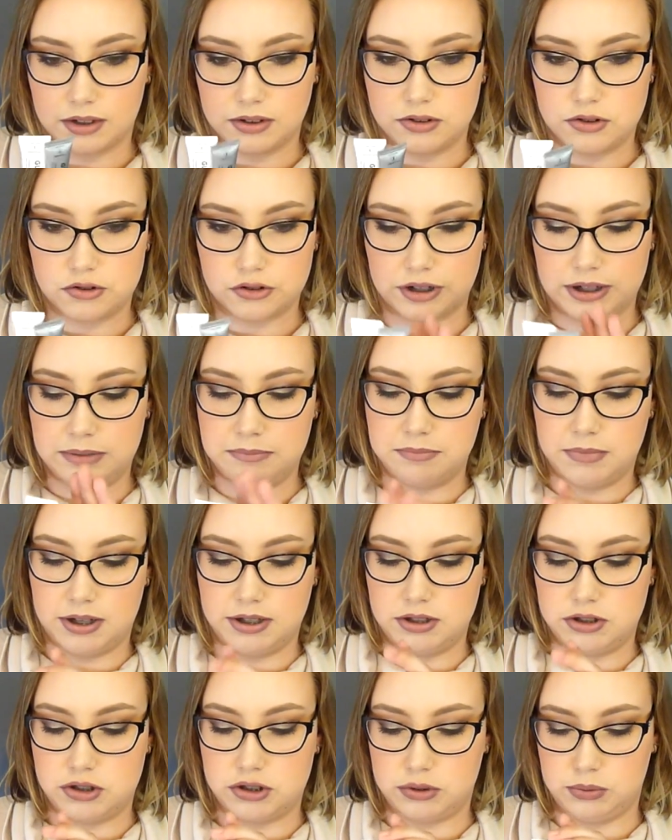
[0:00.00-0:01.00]
Dream
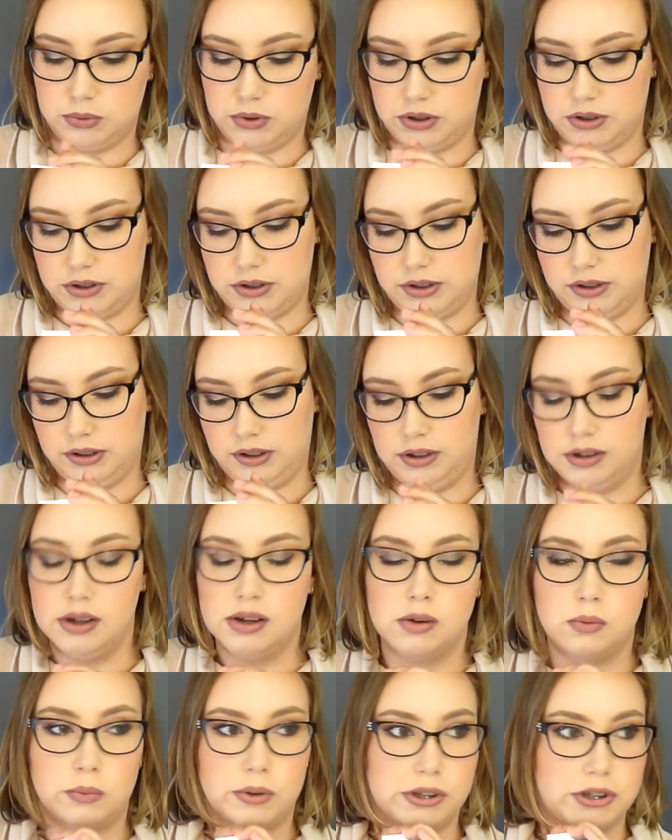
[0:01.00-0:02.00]
Mud Duo,
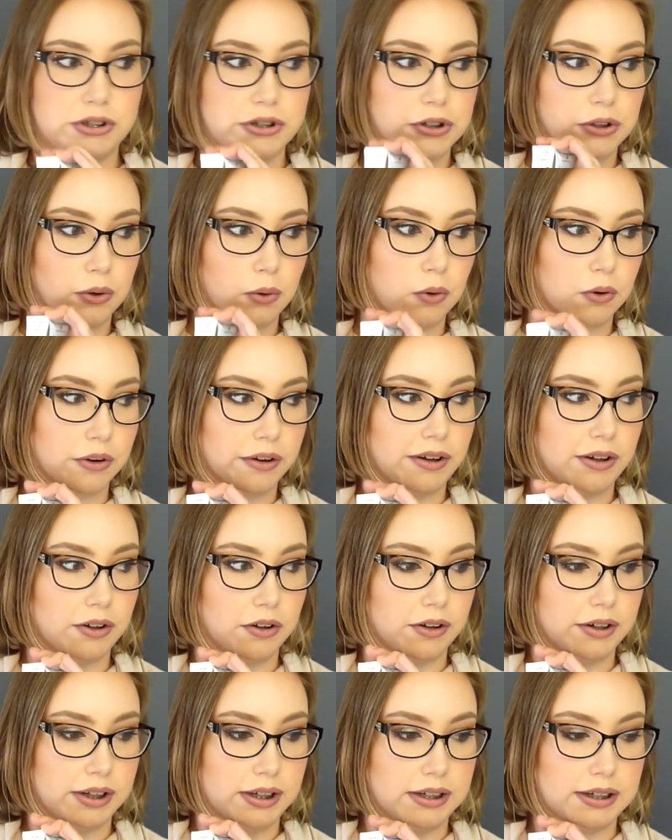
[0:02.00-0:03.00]
which she already
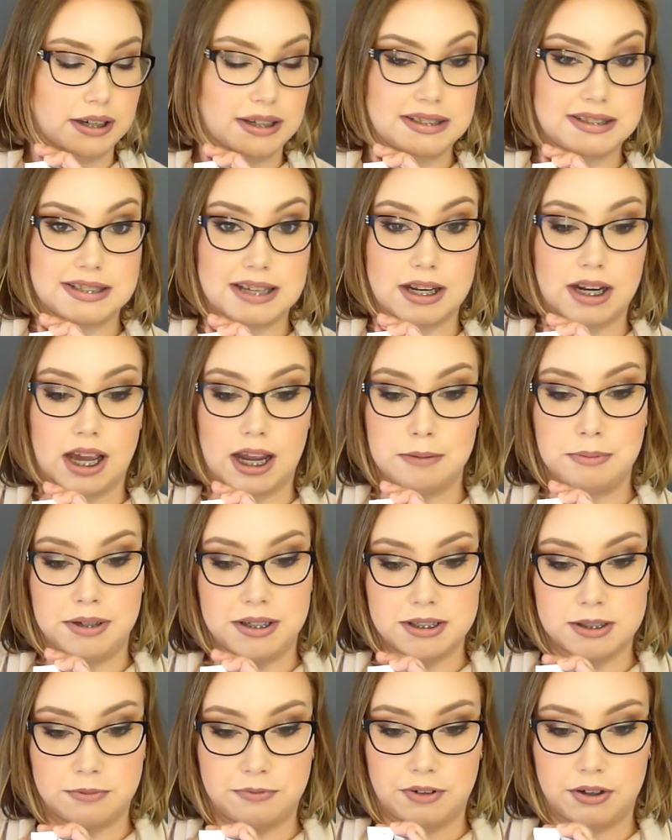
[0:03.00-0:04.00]
got in a set I
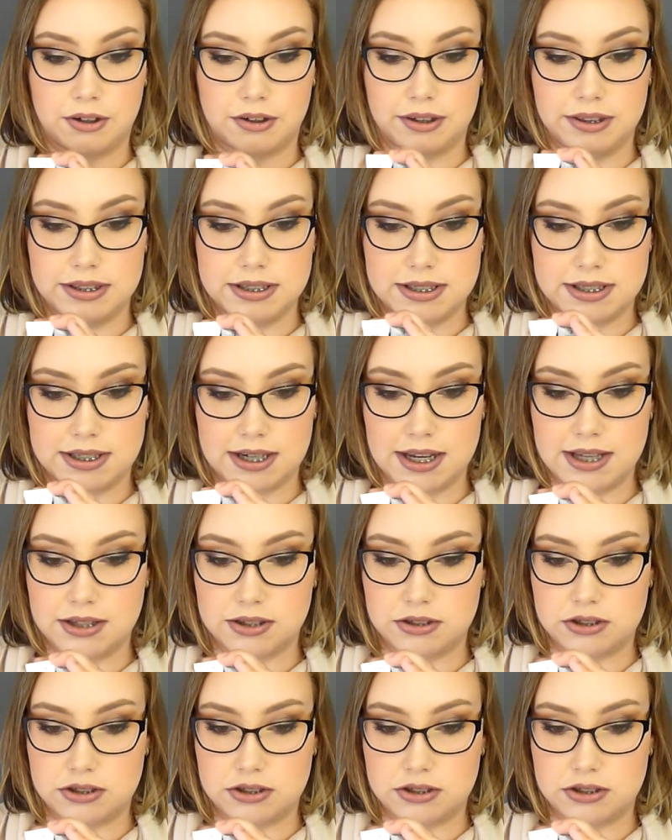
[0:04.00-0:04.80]
picked up for her in the States.